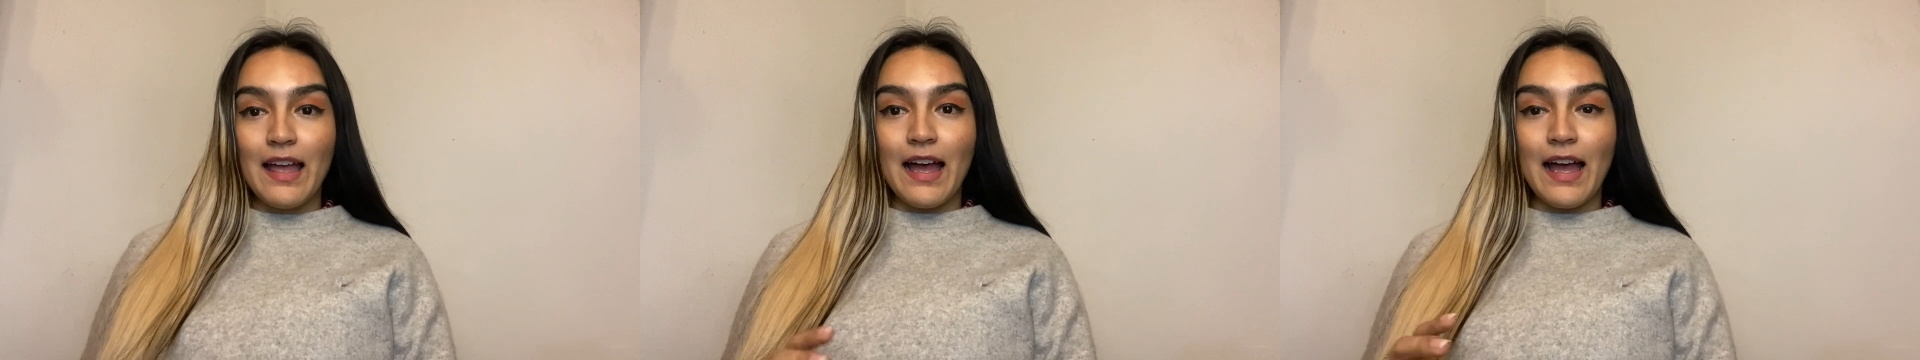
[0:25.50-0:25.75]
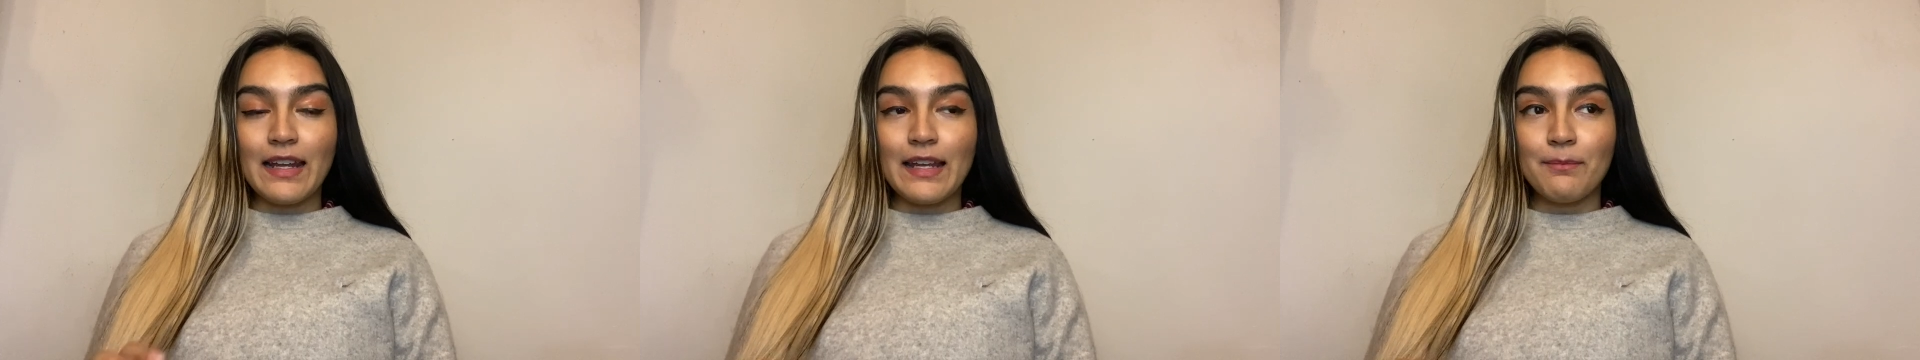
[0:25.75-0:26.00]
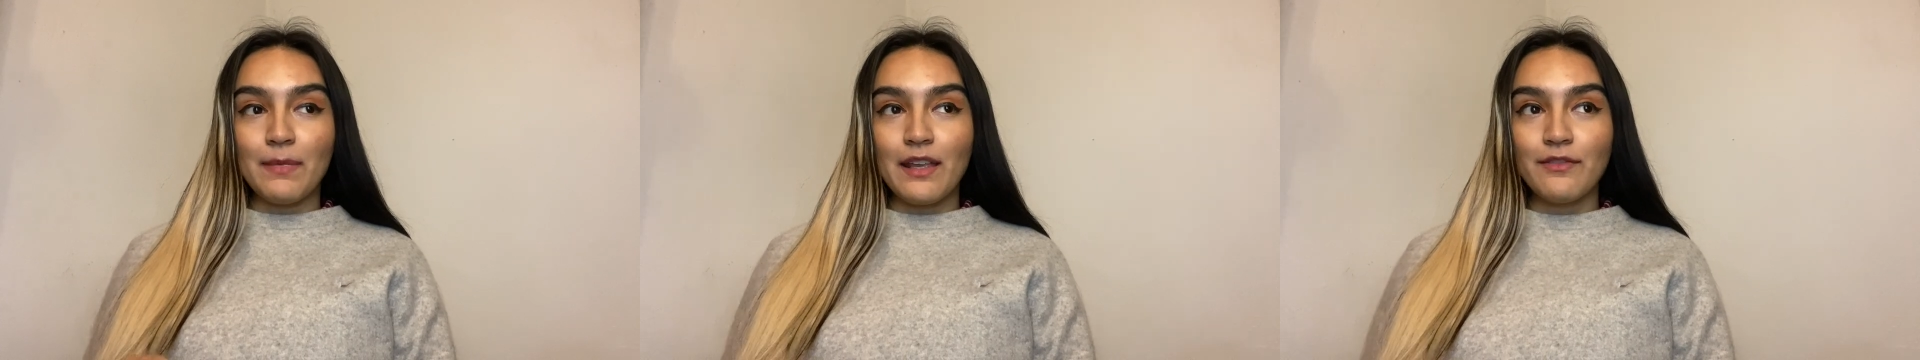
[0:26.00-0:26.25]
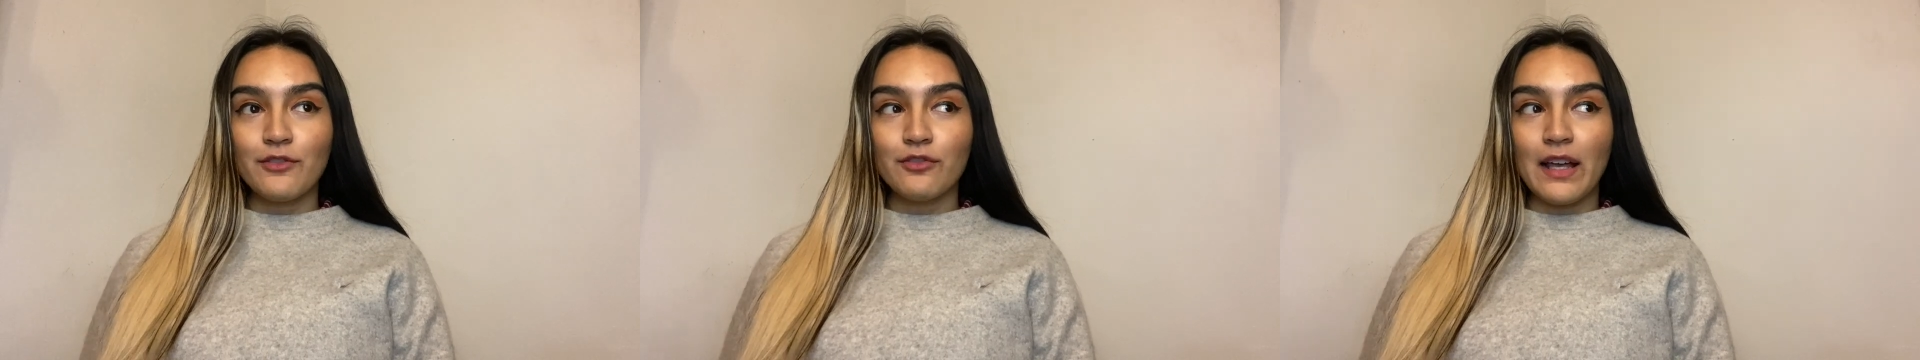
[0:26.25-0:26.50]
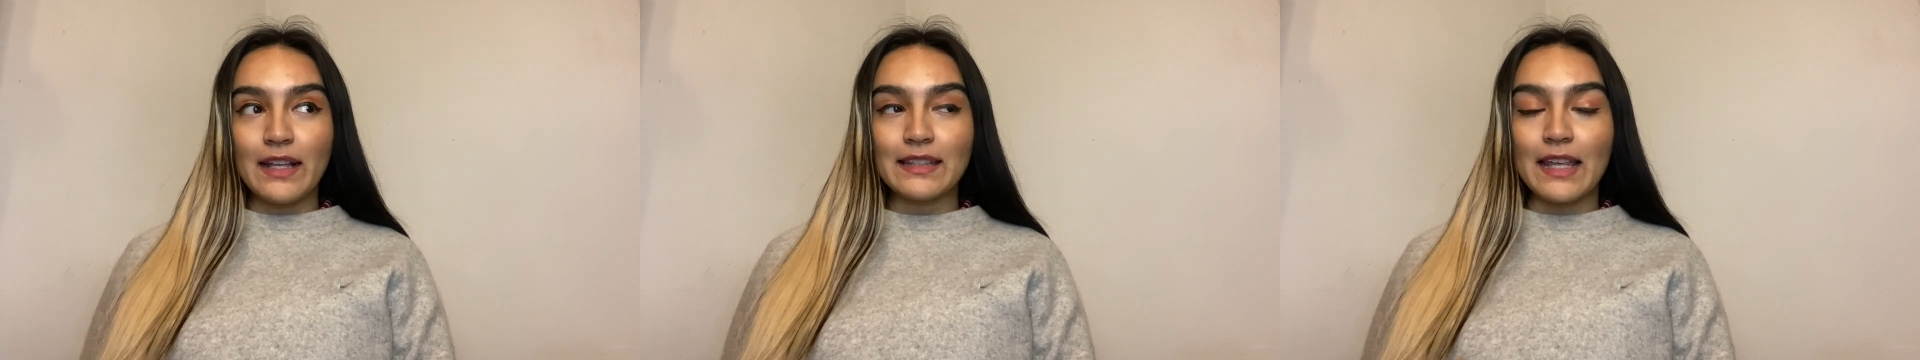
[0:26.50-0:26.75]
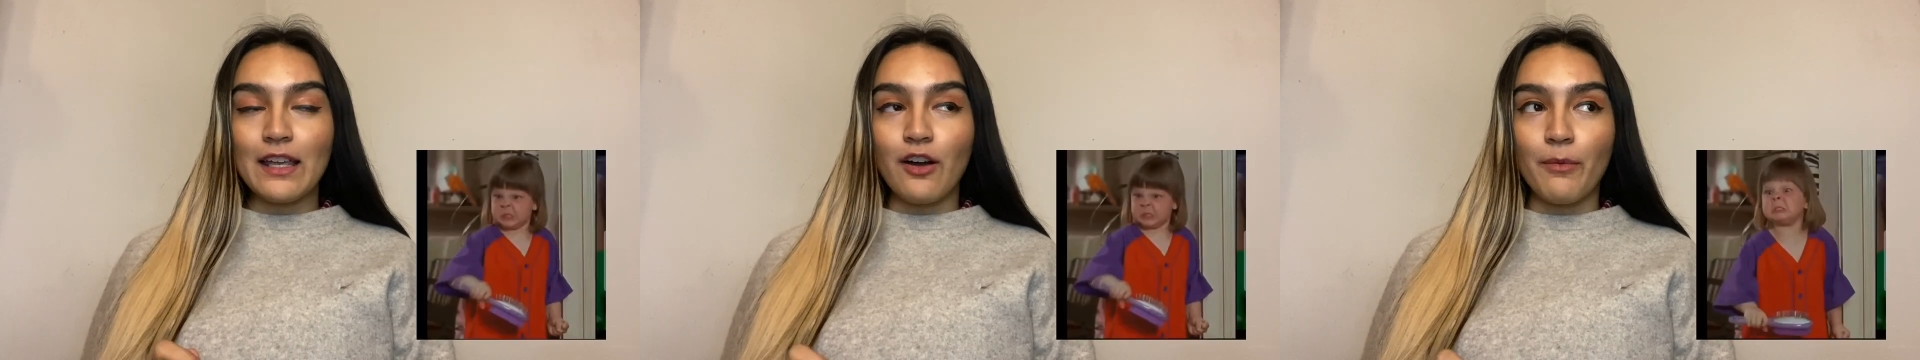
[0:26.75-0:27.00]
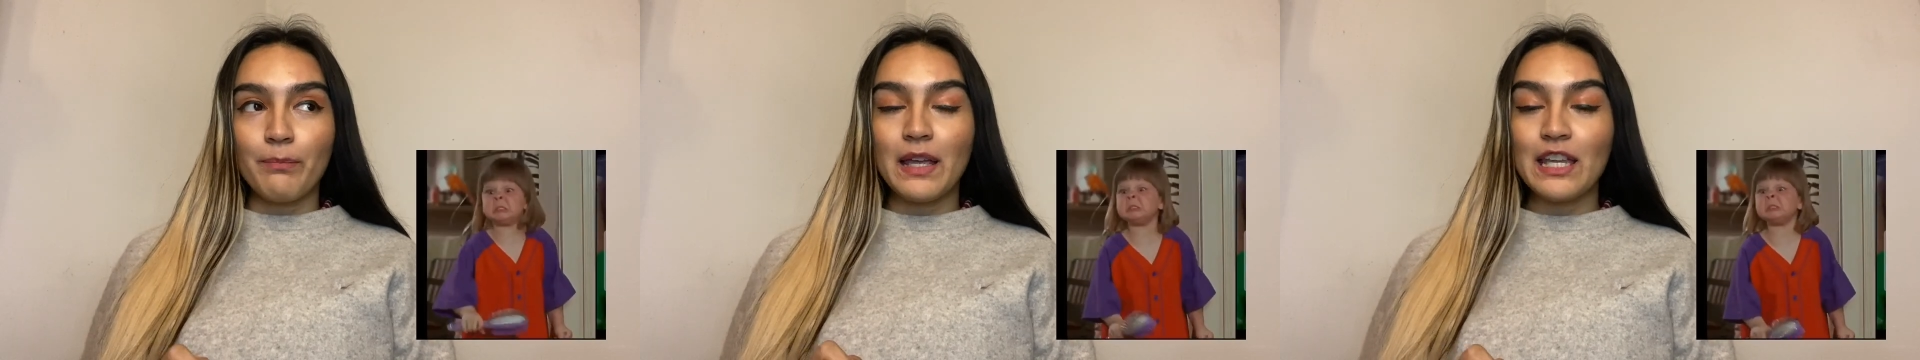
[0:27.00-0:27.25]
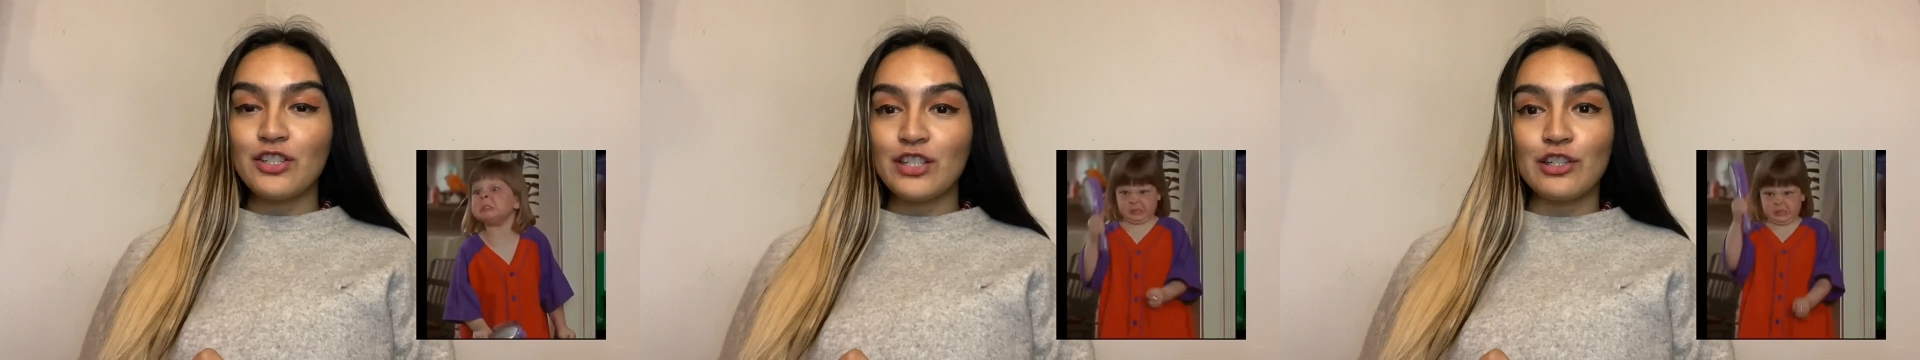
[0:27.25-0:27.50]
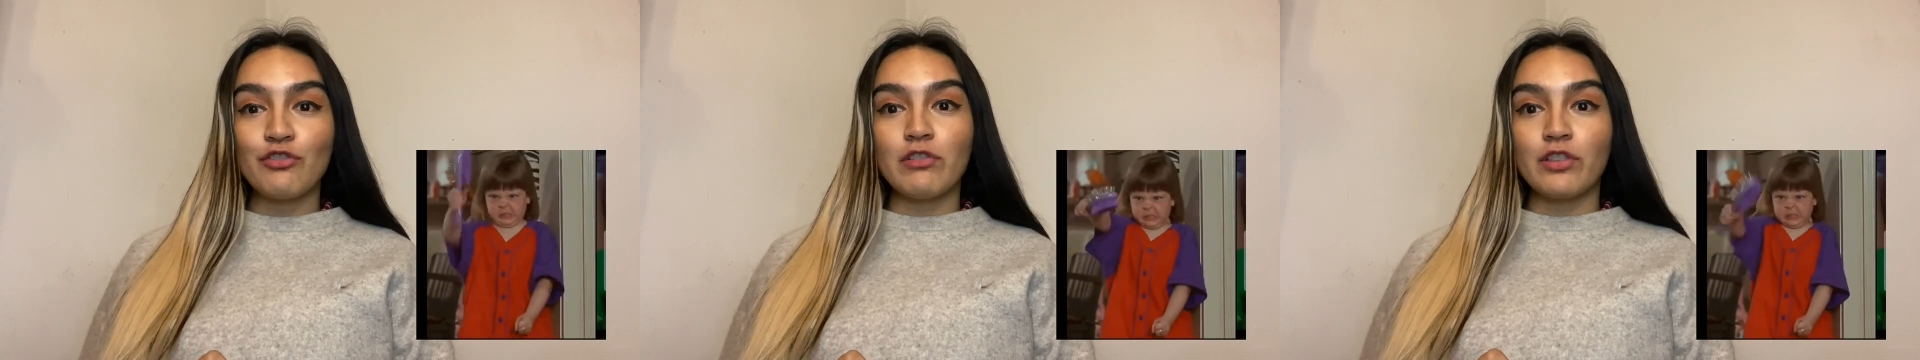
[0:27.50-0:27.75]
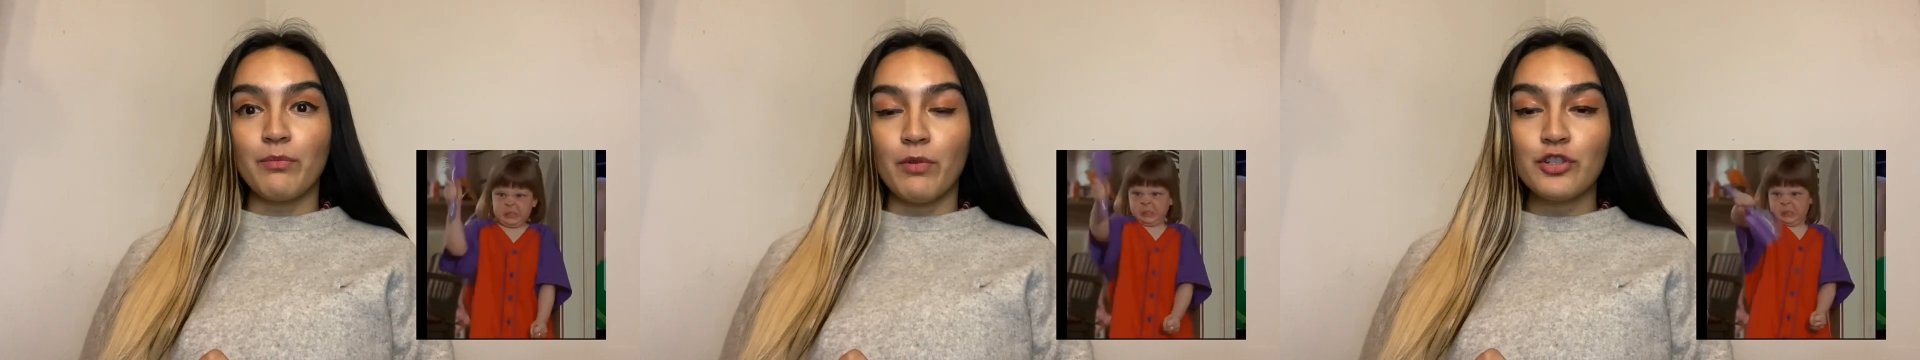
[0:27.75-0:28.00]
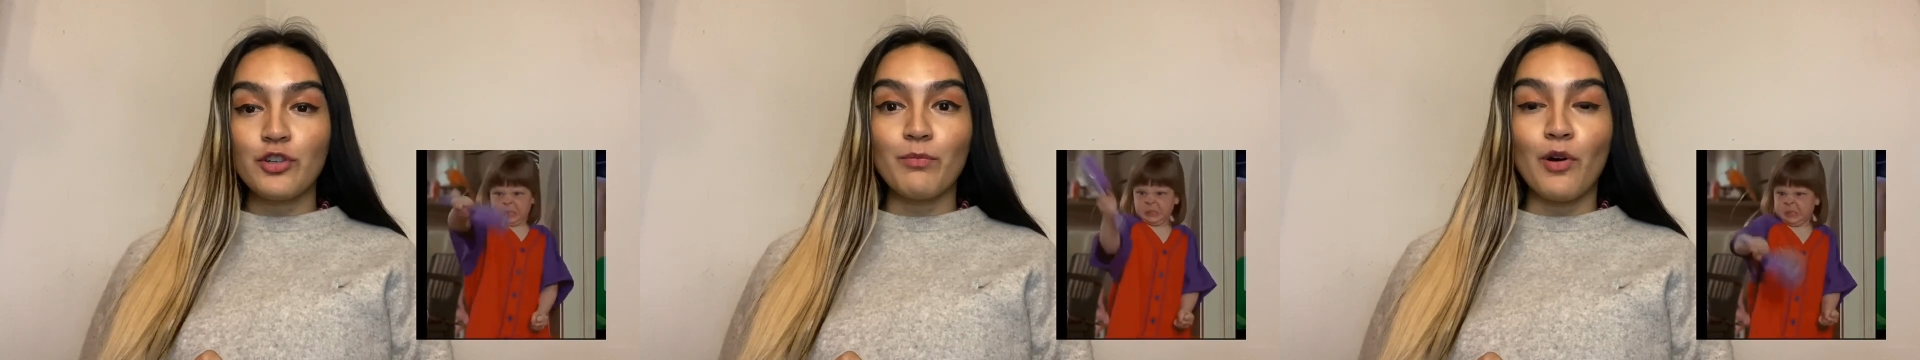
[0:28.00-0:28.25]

and it may feel like they are pinching you in the bottom